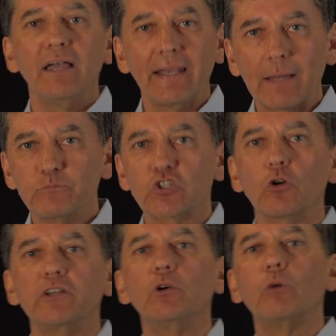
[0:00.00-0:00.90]
And I'm
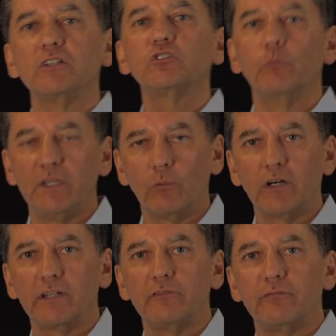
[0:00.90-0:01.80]
sure you want to be
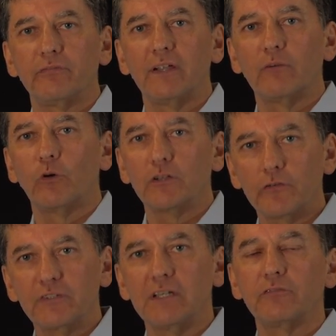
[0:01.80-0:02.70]
one
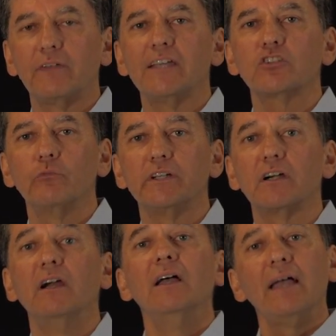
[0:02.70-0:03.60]
of the inflation winner